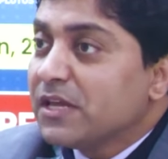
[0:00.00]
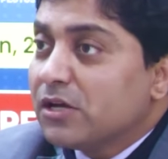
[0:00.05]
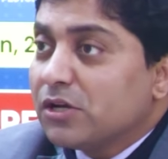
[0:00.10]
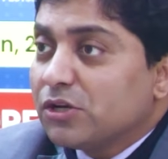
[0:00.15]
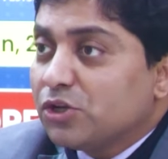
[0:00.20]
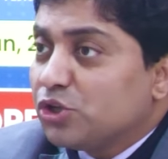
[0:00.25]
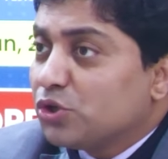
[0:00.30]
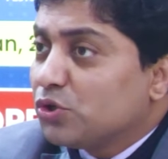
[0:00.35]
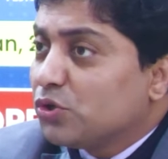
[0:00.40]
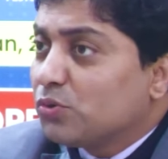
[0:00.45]
Do
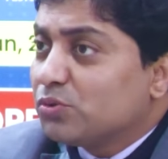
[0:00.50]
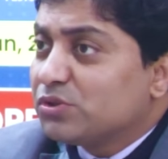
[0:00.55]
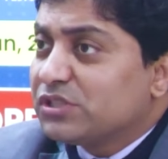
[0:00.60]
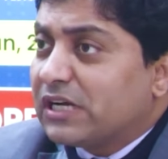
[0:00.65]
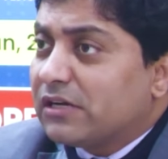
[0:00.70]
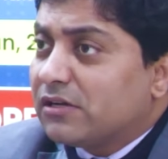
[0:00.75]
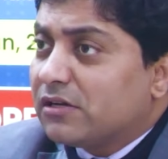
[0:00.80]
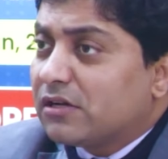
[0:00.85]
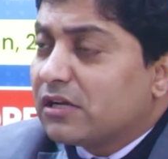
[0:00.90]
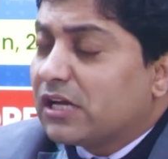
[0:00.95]
you know
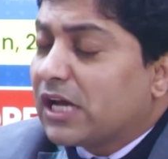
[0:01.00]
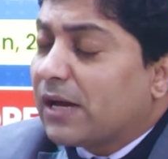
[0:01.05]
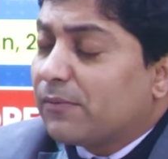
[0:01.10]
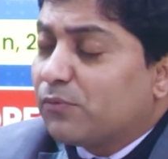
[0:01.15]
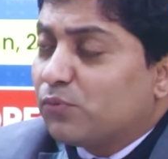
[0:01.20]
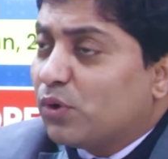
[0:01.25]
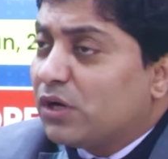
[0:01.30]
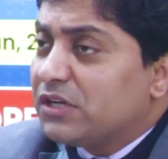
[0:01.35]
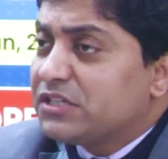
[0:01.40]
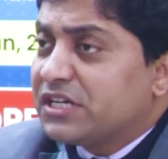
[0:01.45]
gender gap,
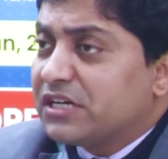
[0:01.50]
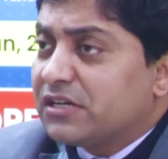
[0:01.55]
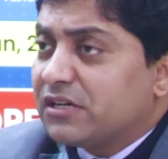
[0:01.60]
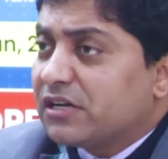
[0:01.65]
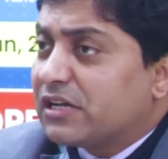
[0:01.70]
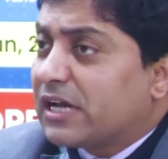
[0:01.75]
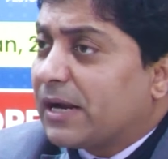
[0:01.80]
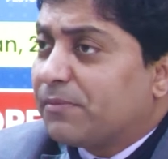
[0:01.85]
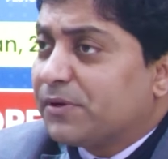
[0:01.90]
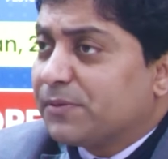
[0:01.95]
World Gender
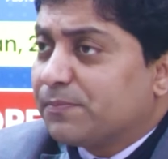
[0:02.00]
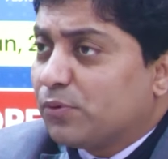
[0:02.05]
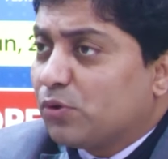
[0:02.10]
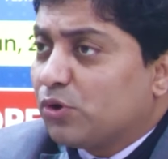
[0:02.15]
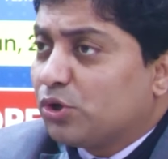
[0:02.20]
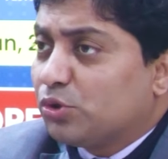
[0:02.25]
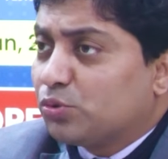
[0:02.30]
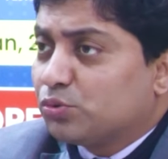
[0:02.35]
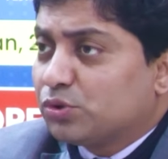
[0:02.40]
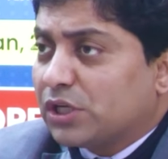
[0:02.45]
Gap Report
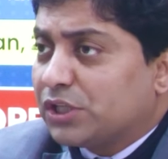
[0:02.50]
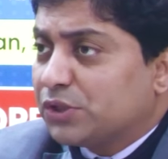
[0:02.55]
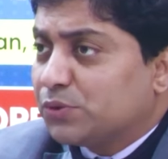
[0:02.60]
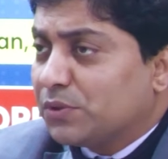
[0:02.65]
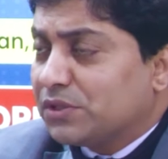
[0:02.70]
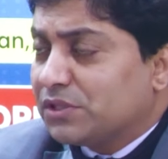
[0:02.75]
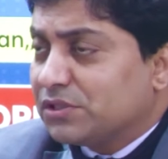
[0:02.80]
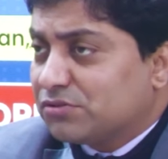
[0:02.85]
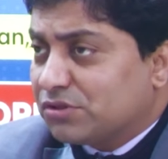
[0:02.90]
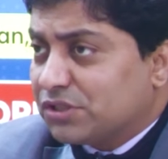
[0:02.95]

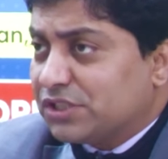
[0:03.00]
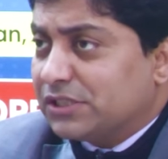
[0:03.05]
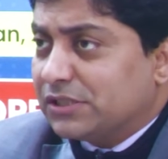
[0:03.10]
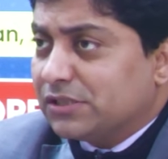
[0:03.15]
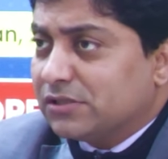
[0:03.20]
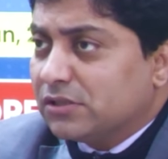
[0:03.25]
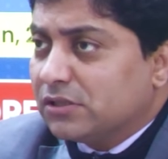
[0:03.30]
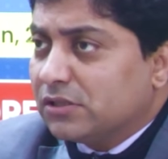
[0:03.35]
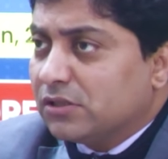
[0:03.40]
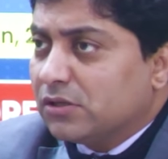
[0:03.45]
2023
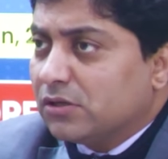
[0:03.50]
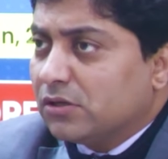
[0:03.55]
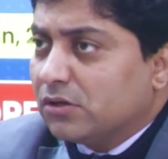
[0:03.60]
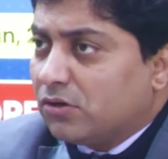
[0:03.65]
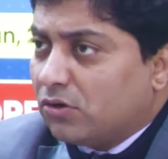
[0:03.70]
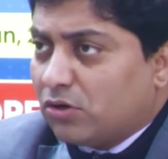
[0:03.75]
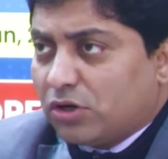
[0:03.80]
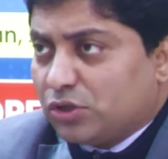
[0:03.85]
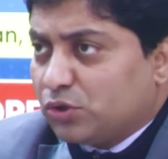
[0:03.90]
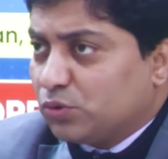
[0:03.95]

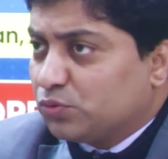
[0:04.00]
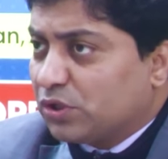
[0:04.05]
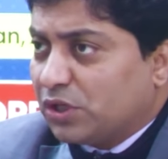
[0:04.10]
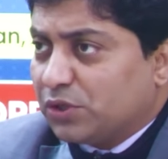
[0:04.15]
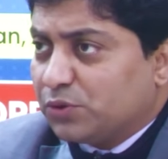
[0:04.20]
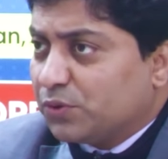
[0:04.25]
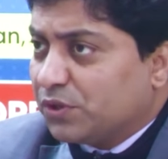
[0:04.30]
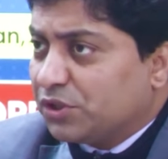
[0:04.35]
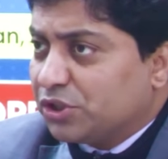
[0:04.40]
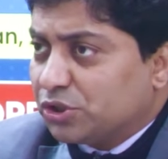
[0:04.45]
or
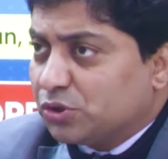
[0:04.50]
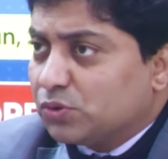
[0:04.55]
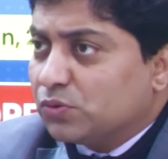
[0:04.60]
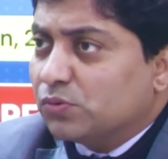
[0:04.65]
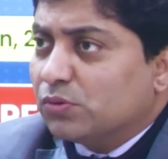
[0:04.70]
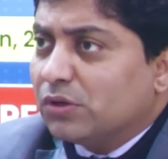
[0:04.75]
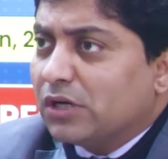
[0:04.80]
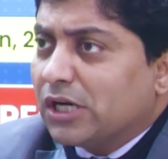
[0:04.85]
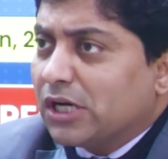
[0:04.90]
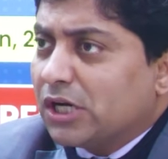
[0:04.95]
2022?
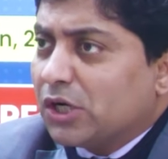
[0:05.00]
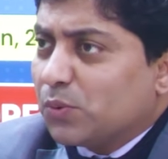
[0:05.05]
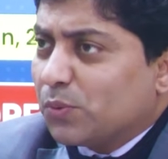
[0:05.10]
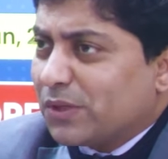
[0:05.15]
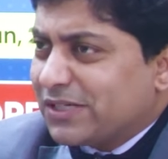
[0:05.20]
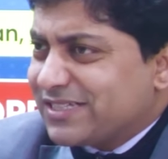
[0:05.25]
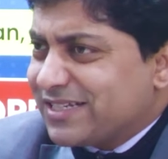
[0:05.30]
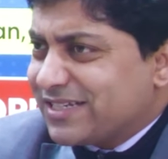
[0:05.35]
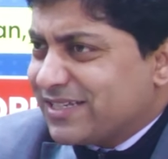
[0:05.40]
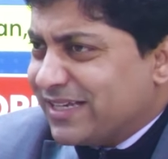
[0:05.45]
What
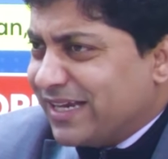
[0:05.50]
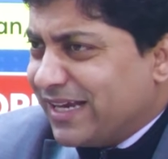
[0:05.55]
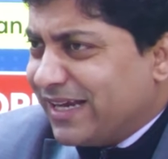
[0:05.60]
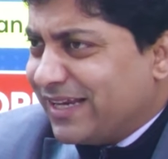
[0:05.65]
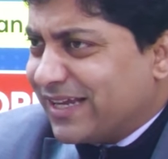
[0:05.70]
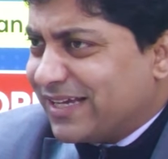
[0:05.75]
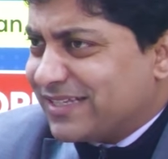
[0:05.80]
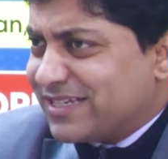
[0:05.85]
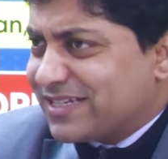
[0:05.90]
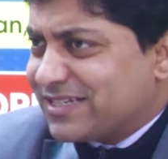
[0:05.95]
is
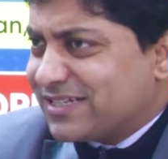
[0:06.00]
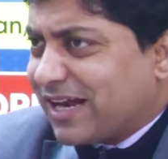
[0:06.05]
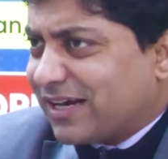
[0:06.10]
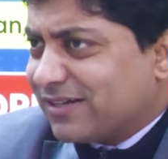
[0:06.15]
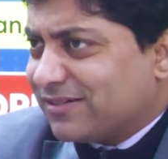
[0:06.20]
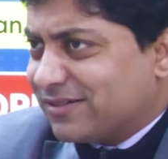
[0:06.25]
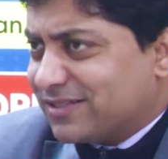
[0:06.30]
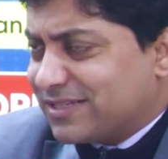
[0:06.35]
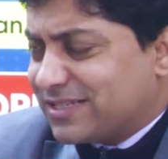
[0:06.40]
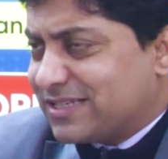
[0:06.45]
India's
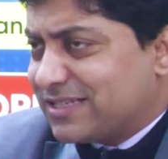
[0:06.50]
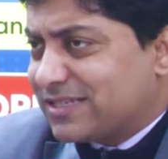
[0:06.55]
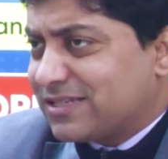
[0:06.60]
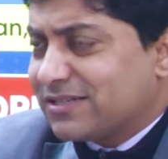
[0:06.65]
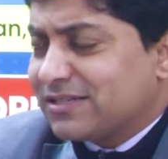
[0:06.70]
status?